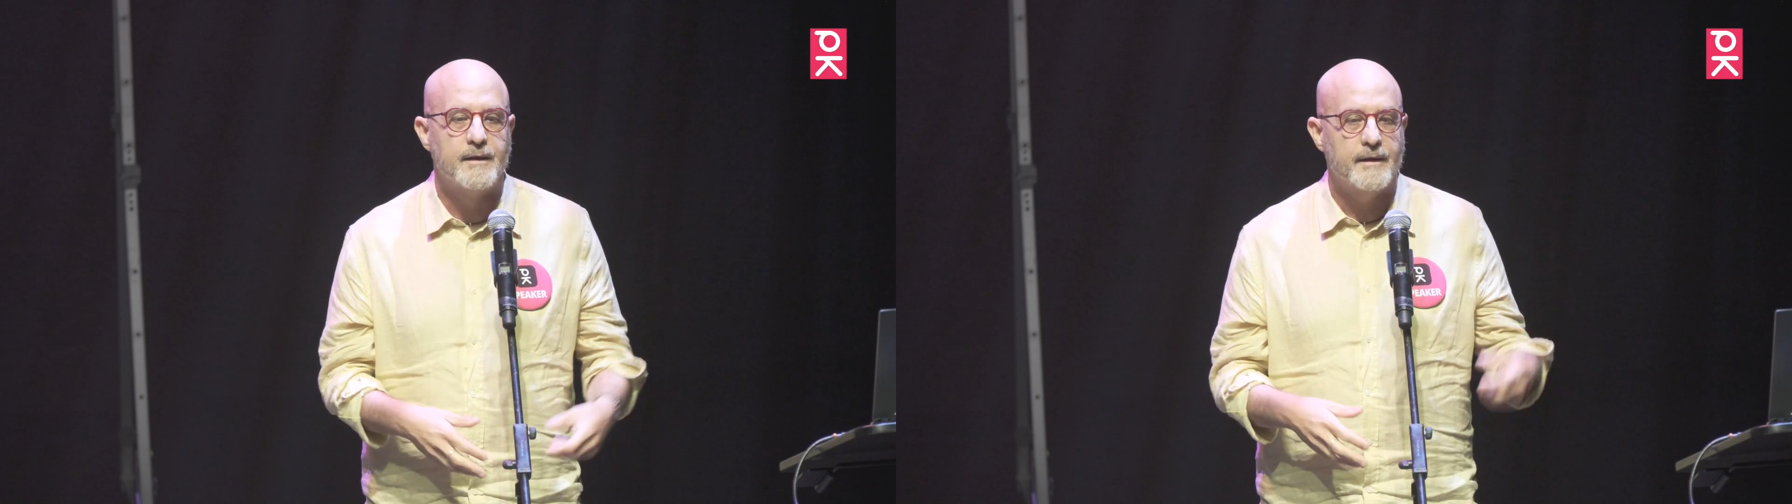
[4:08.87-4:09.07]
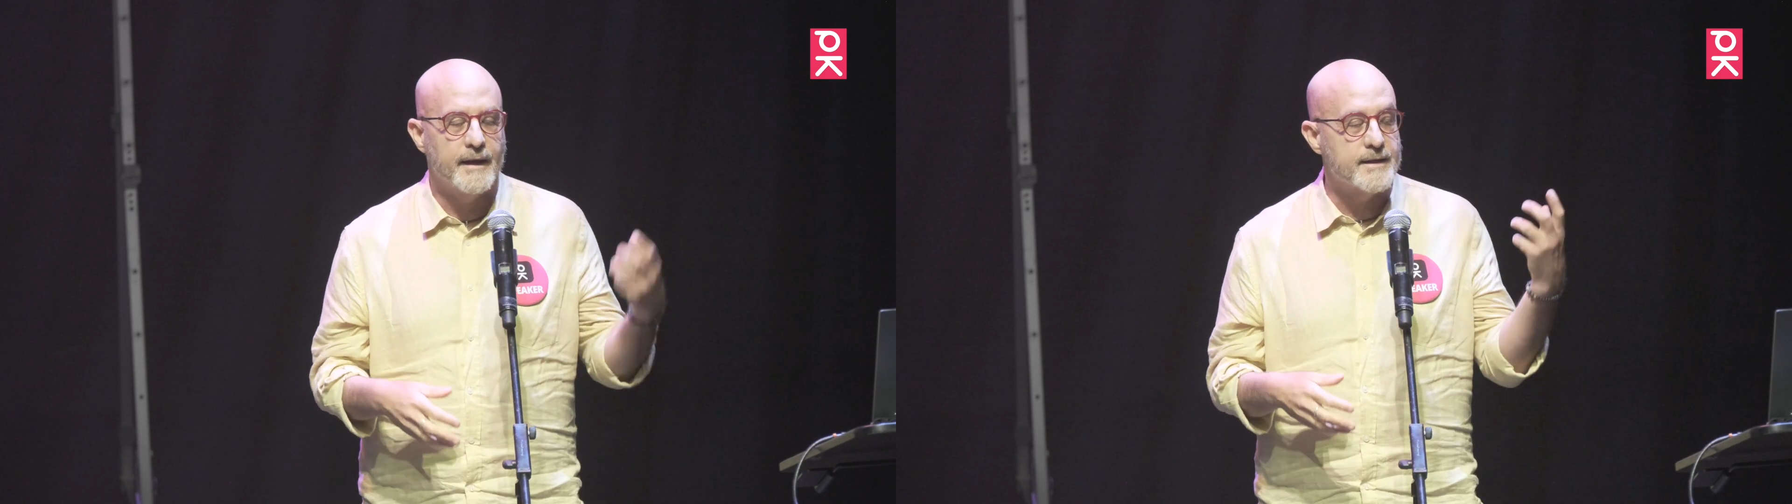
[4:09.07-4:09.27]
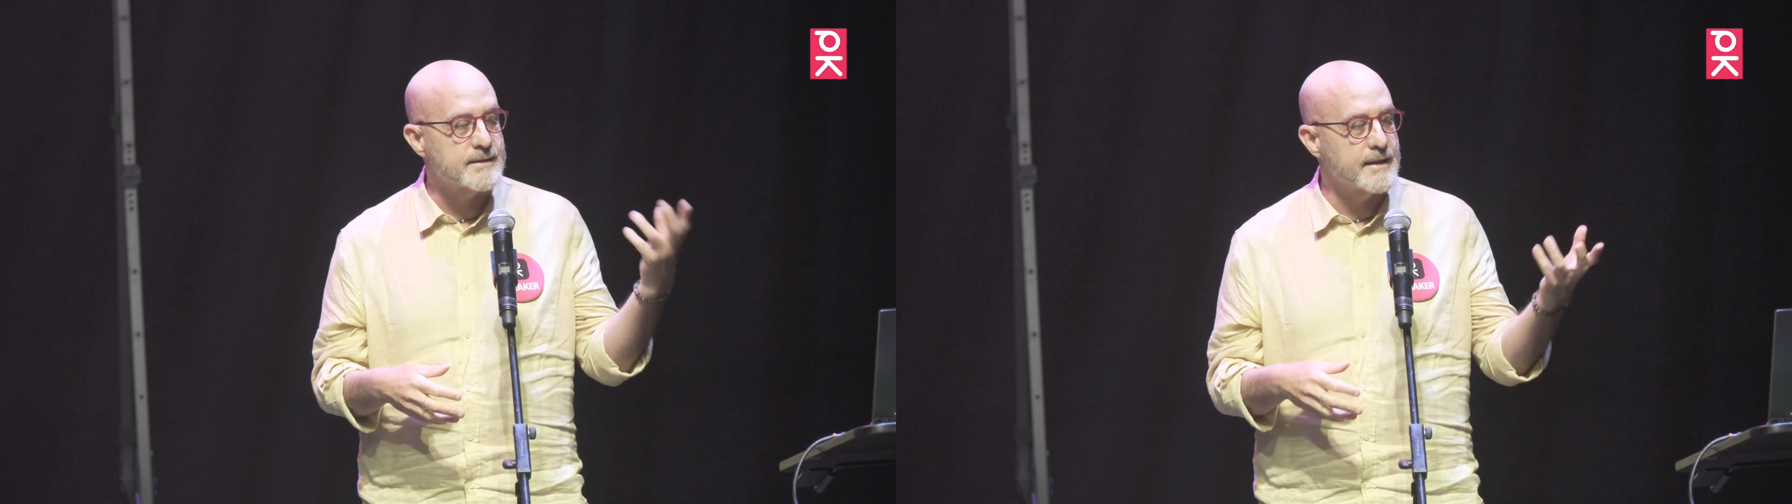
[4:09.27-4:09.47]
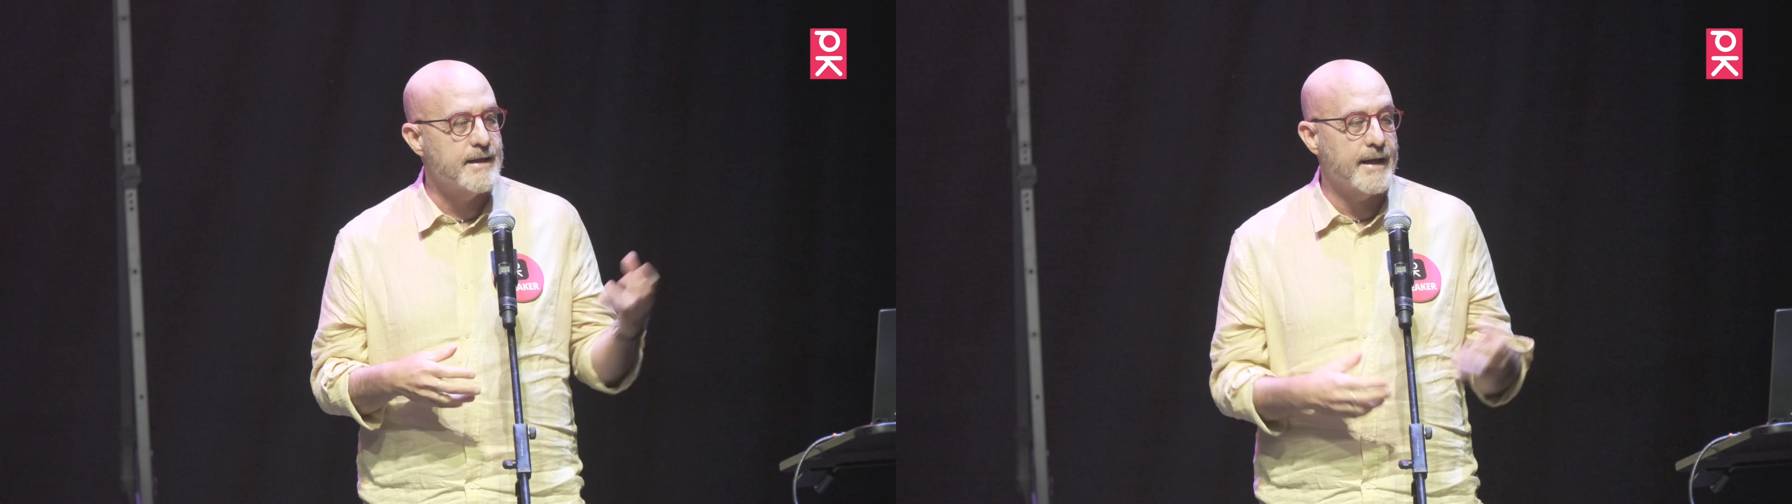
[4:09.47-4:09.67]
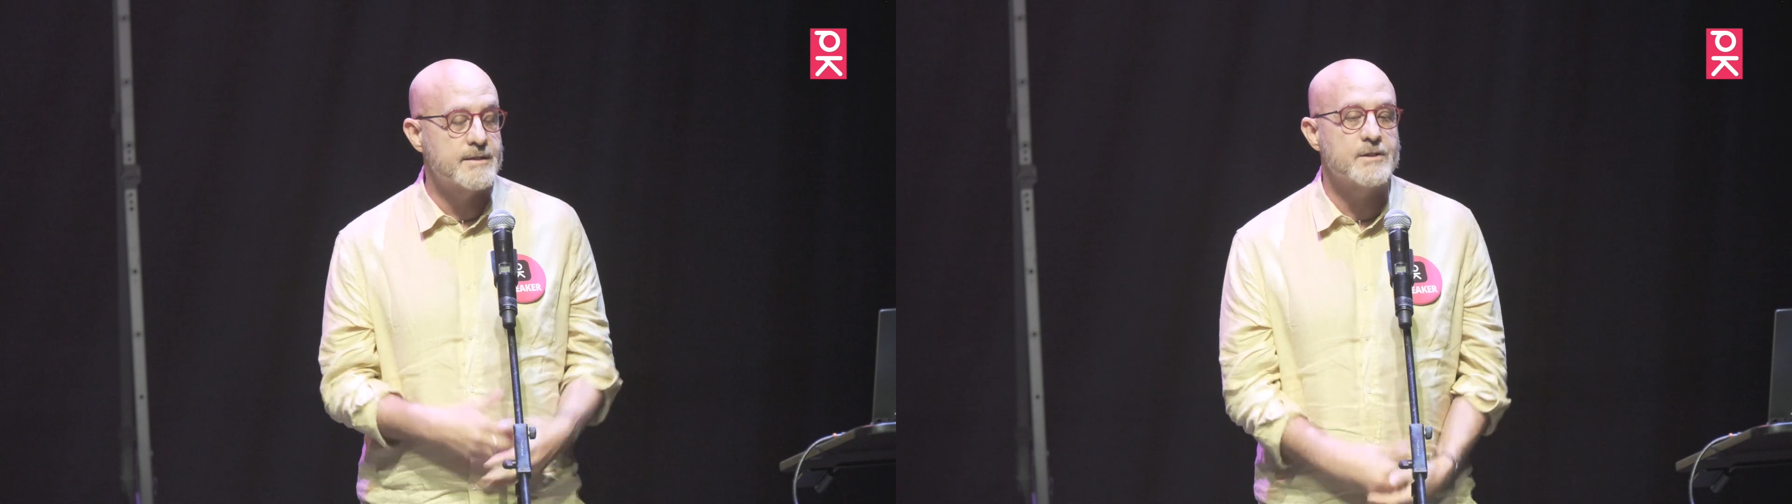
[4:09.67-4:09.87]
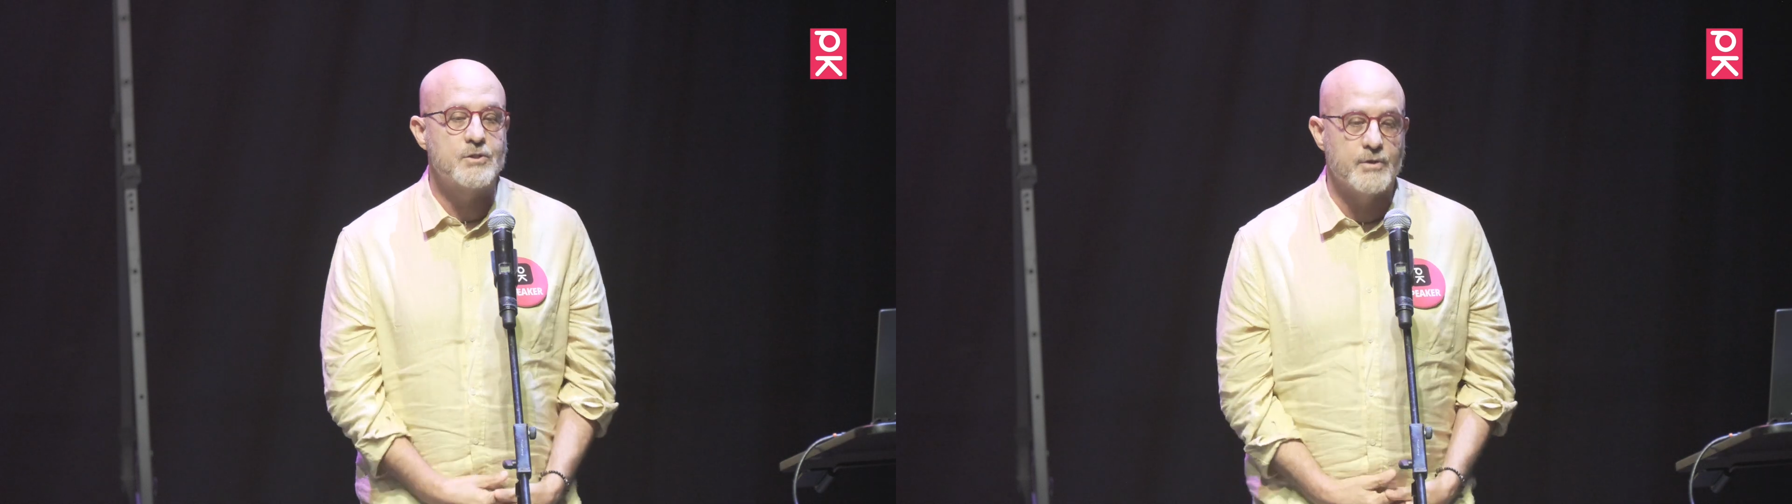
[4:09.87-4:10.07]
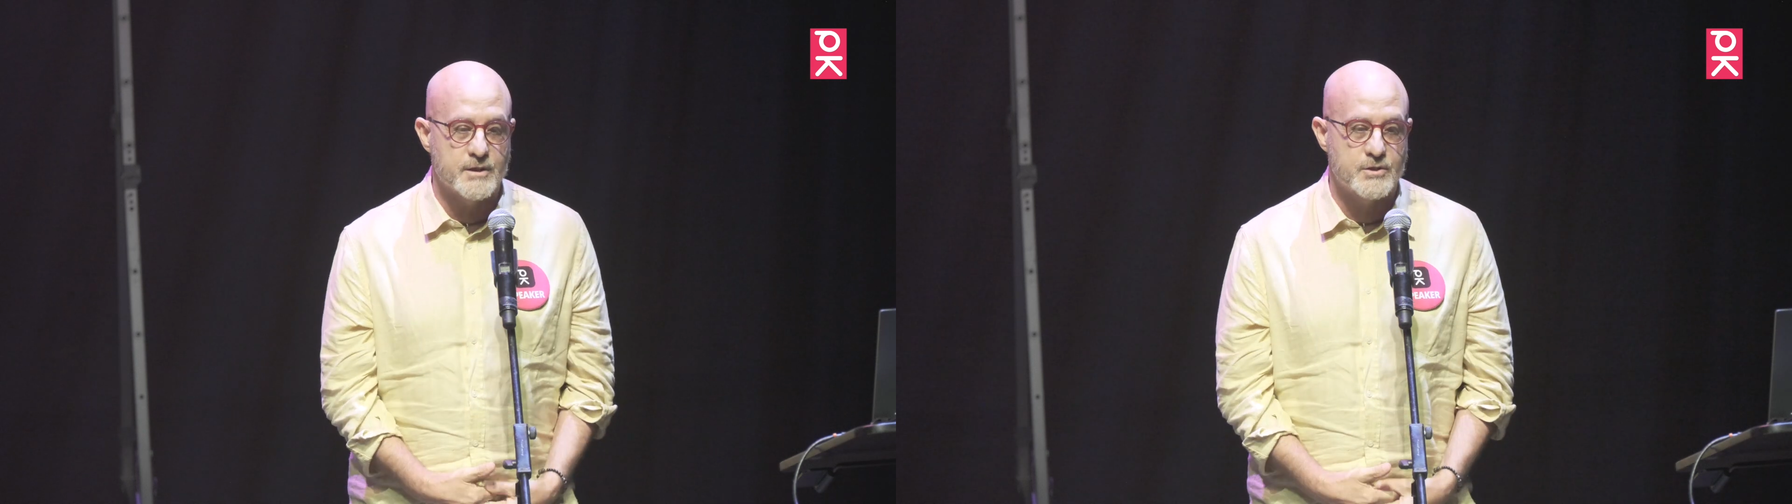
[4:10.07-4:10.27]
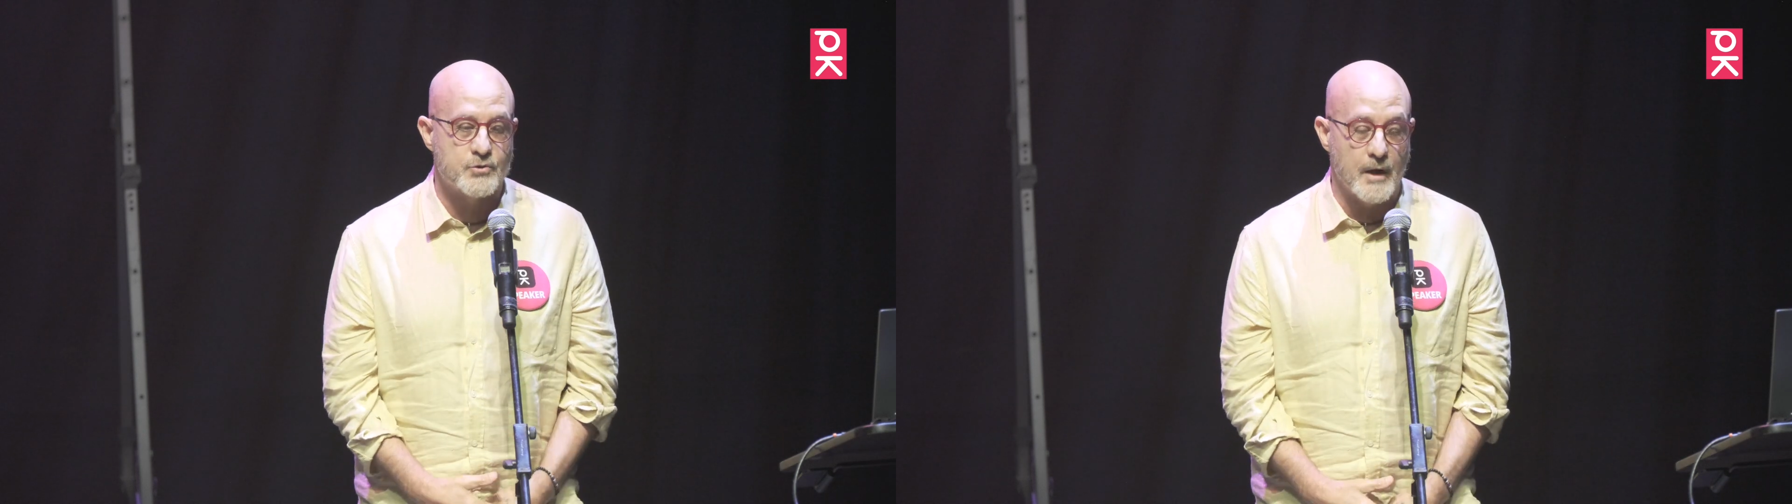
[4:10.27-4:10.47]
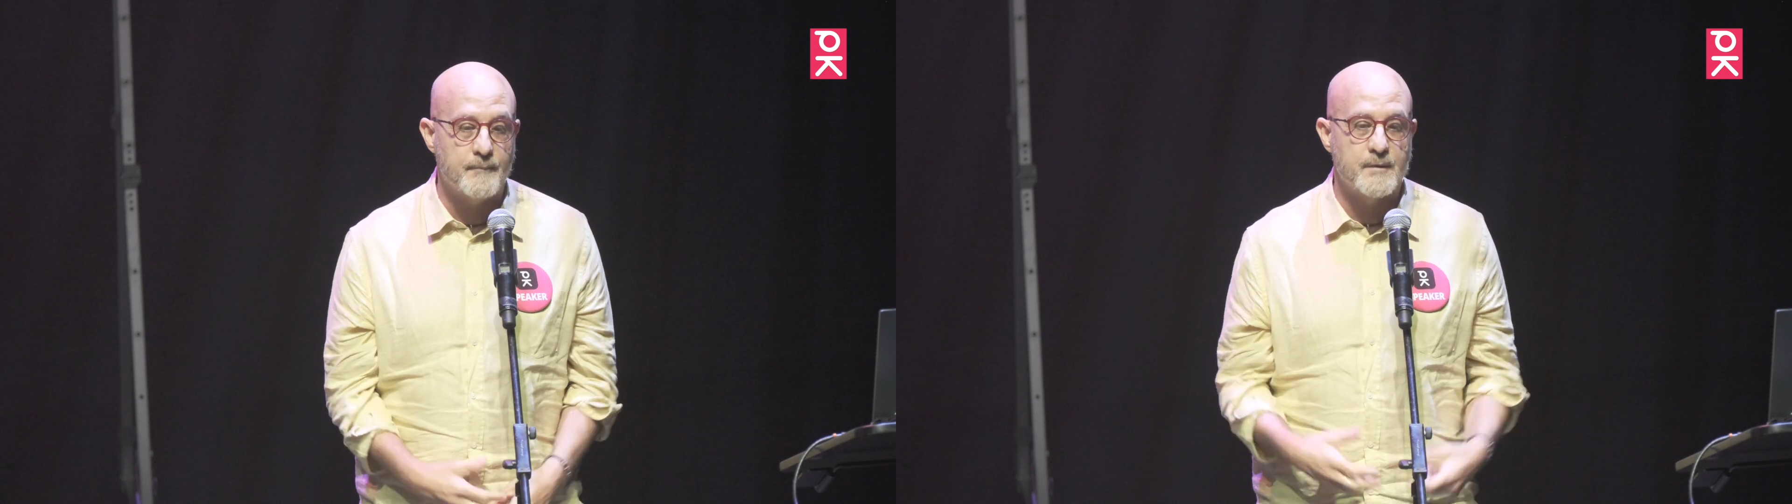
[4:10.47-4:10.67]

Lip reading: and it's connected to this drum,